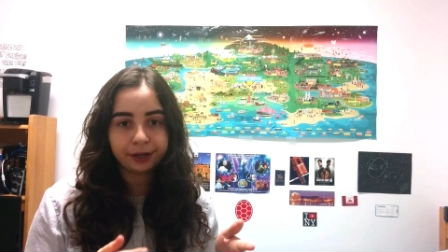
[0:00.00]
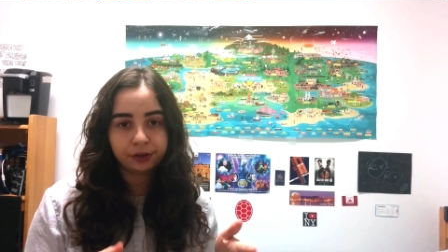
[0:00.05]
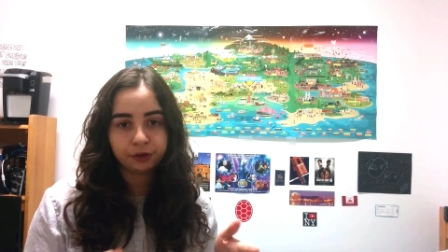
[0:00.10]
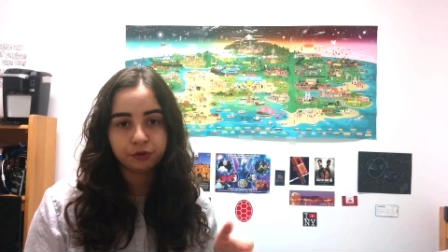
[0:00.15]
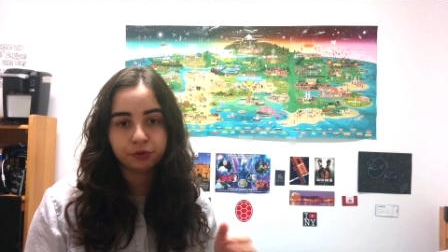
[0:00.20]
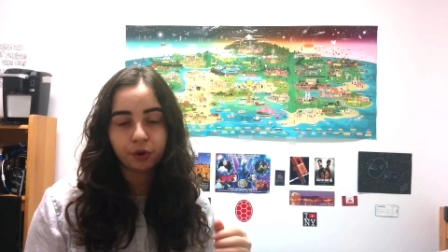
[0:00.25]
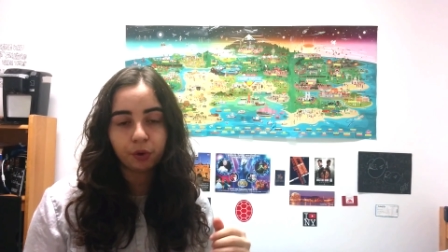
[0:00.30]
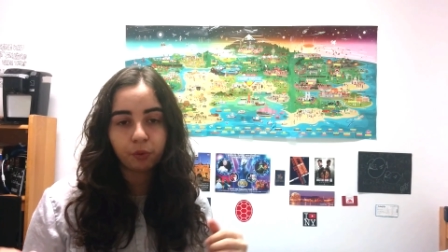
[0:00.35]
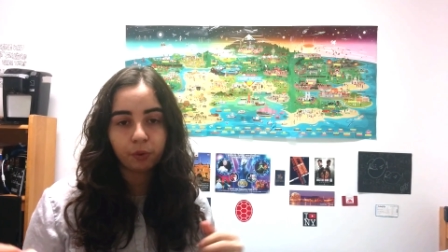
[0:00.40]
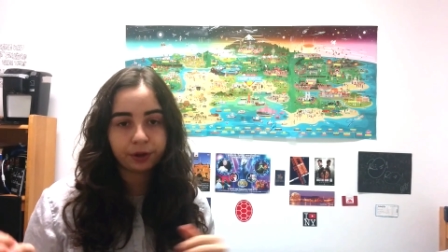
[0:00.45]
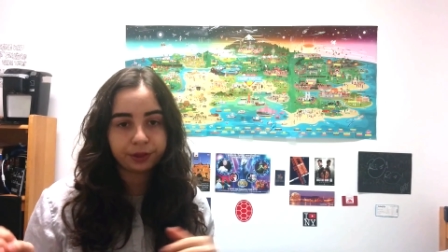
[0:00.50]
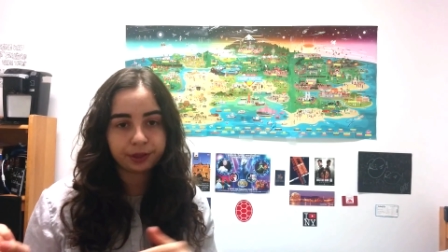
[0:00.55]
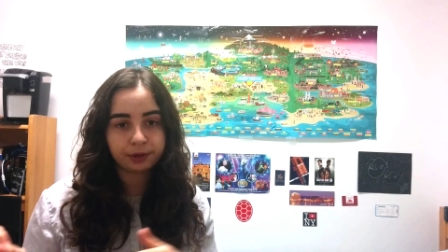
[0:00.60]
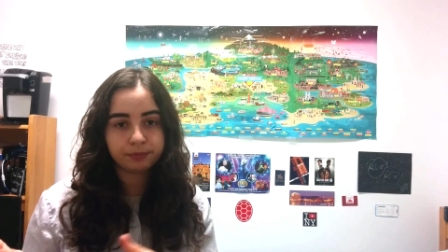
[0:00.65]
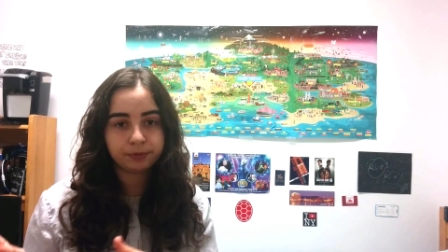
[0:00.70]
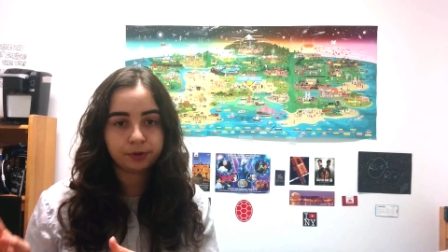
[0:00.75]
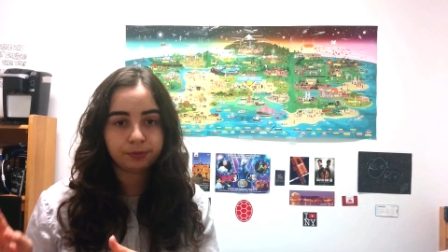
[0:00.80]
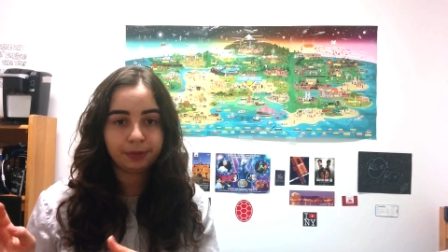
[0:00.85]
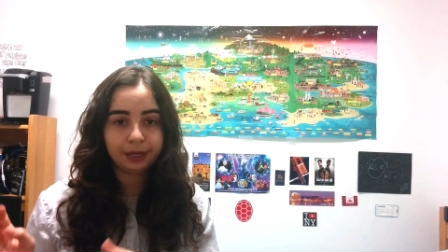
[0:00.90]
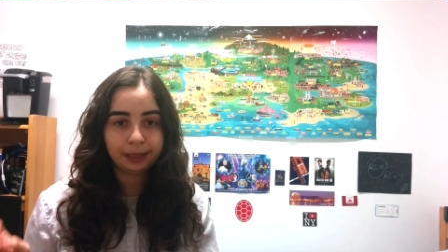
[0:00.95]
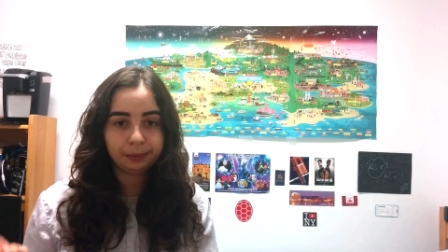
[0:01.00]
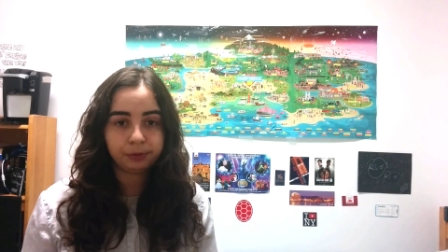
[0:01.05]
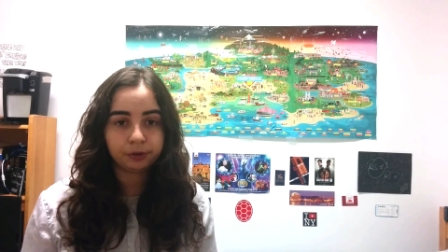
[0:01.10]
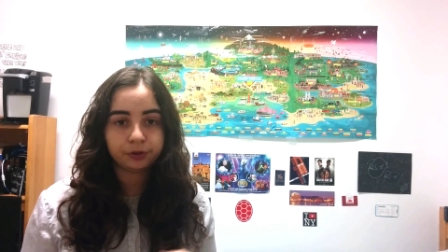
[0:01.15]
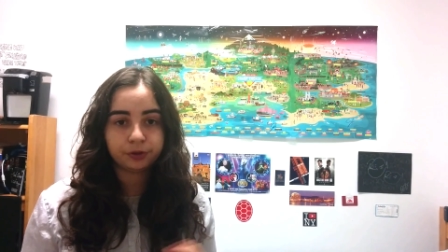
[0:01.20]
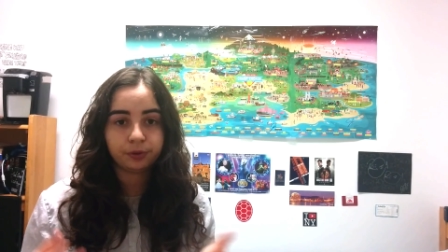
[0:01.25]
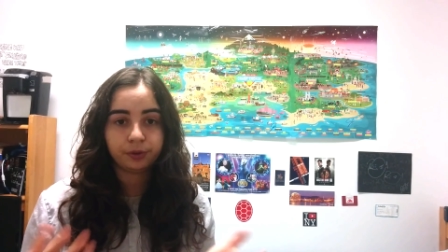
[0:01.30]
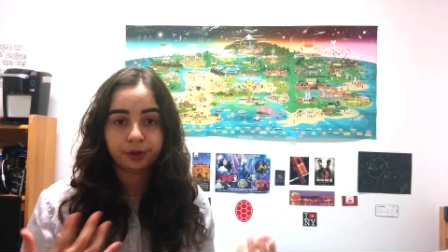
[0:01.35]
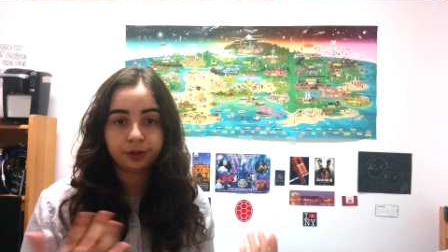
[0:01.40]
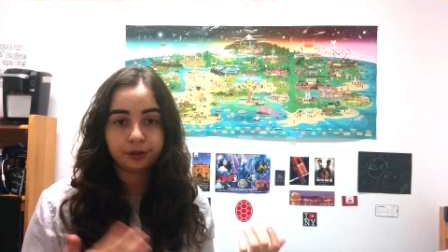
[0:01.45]
you don't want them to be able
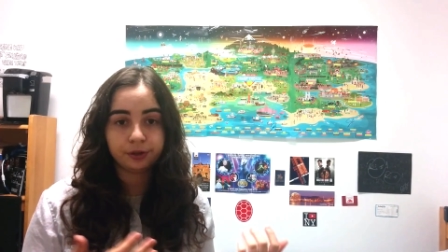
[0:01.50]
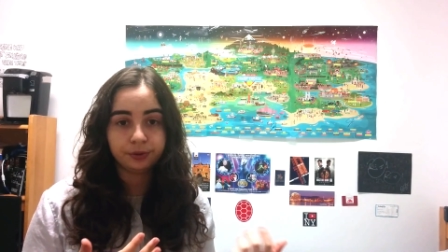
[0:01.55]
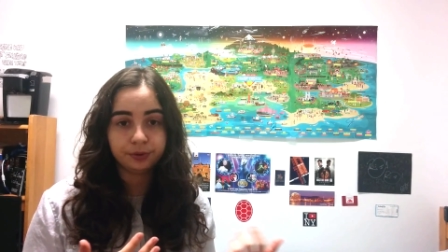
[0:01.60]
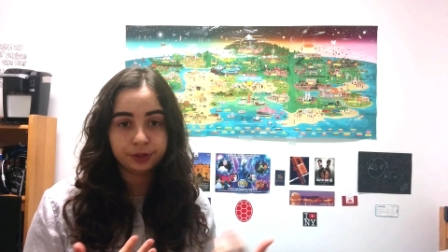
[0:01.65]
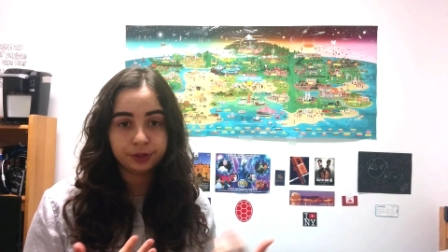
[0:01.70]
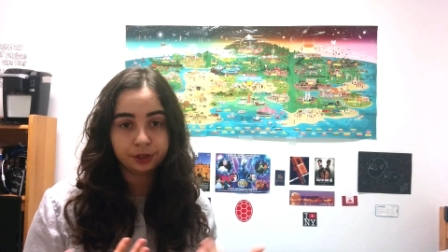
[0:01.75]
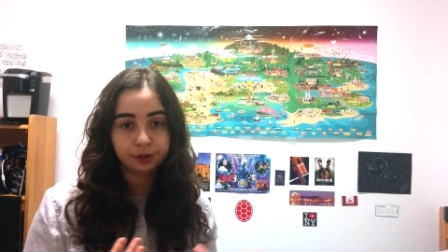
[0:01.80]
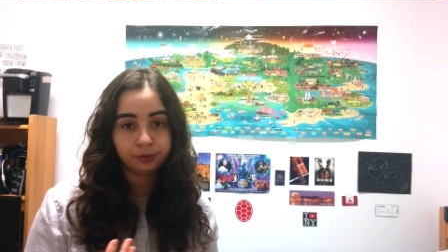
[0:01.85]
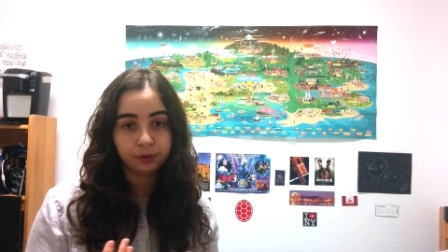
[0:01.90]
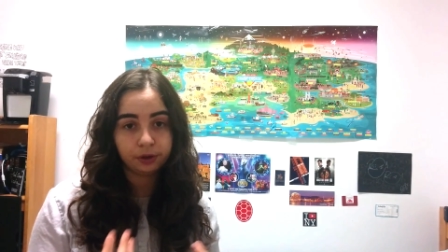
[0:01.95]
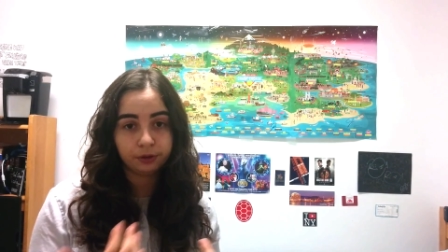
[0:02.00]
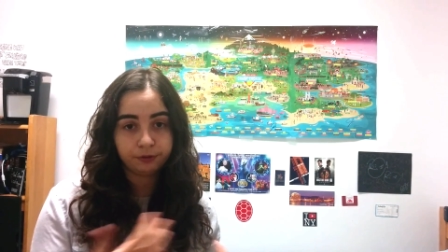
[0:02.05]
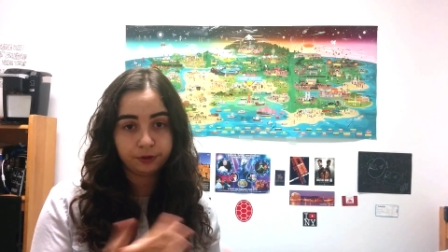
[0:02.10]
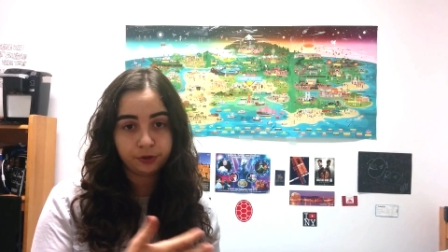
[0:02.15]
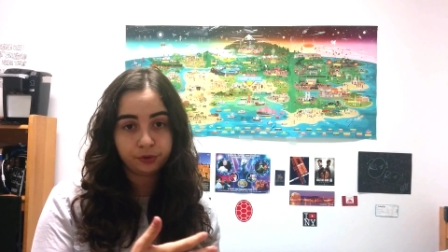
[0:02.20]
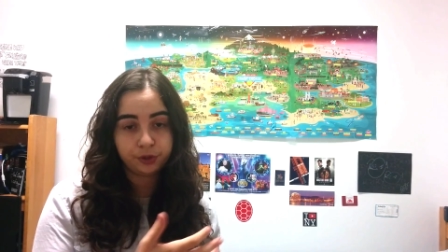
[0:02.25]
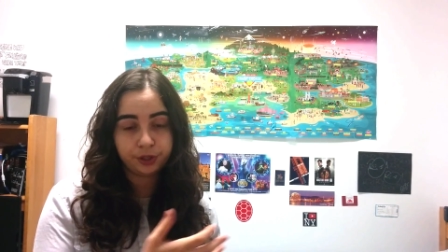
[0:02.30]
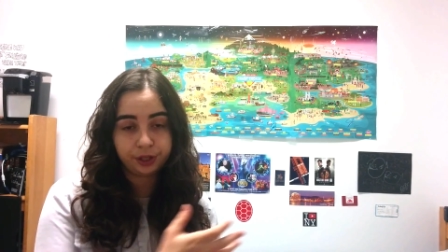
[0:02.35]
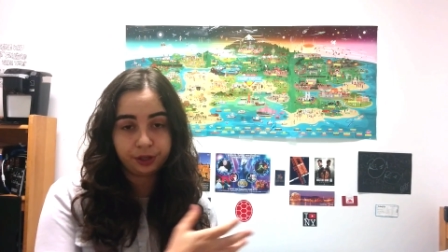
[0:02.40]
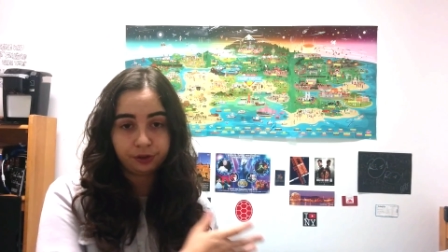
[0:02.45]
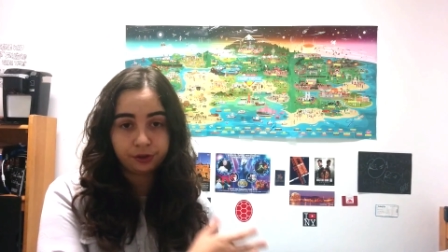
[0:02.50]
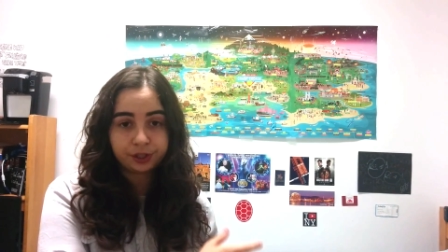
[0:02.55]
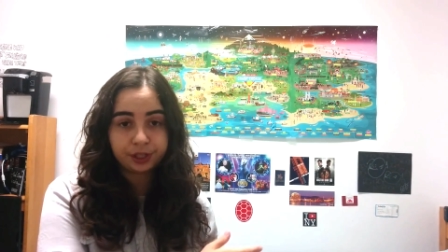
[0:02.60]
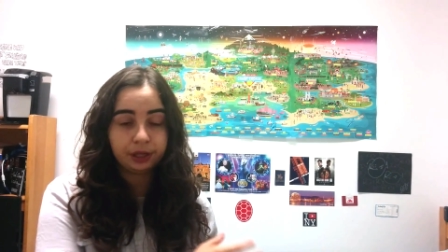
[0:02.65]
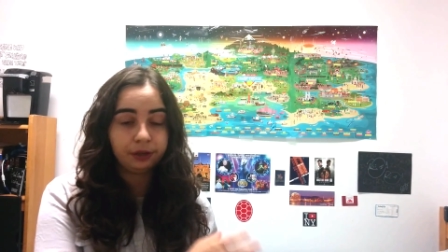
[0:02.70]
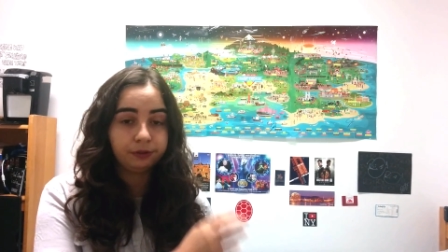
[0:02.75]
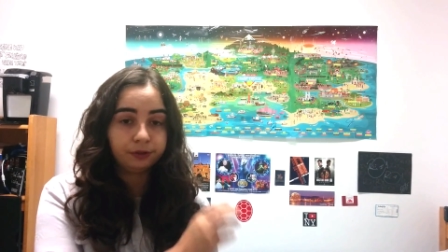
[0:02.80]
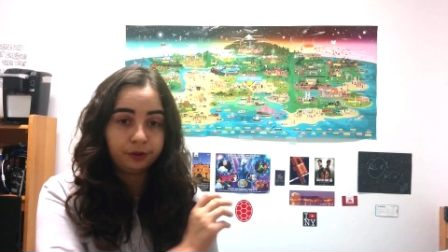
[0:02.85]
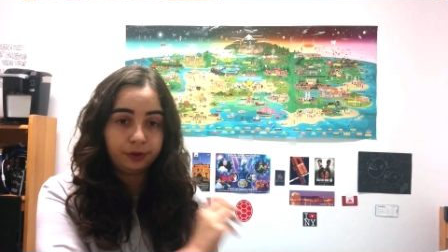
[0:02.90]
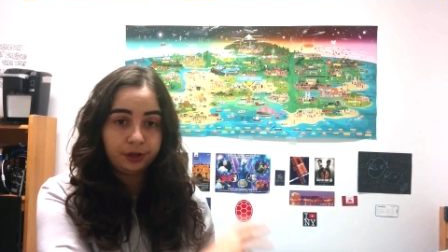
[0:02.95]
to accuse you of using your cell
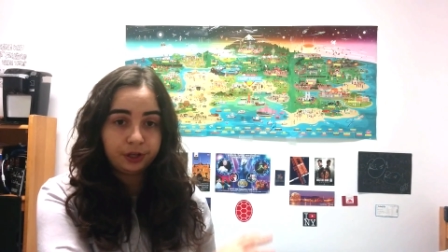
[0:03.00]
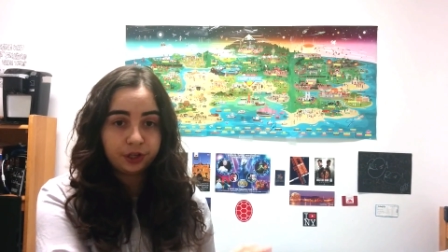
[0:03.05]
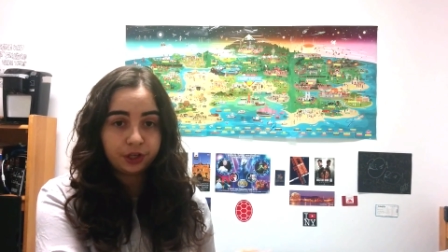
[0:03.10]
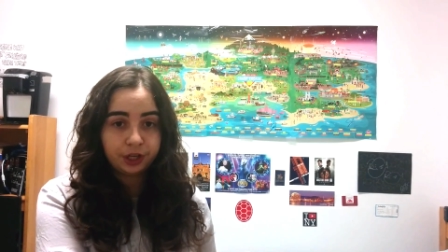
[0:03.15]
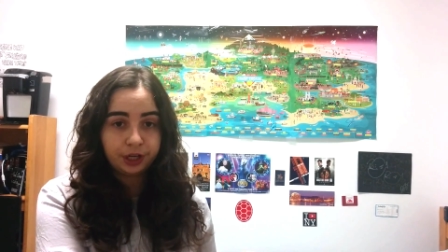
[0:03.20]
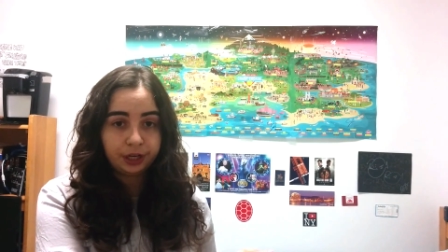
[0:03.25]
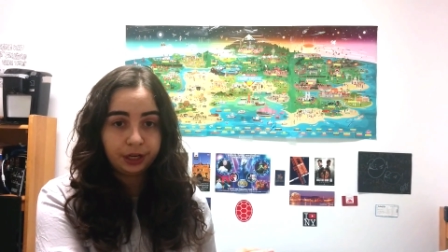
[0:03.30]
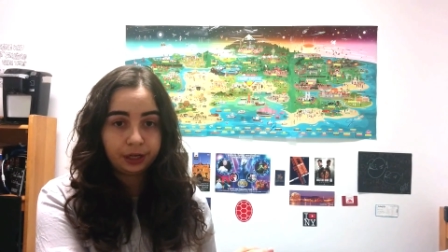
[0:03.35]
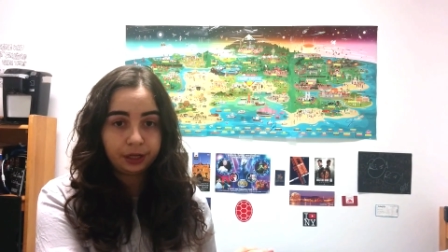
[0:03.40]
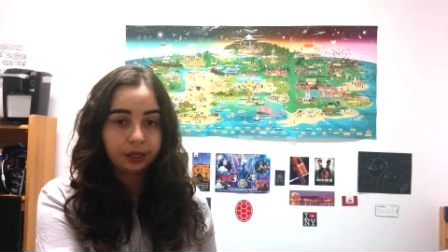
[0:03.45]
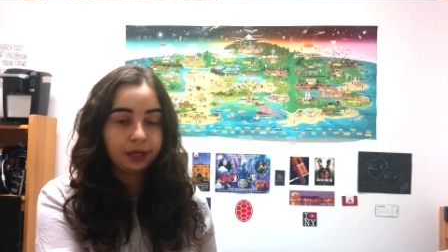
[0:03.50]
phone and cheating.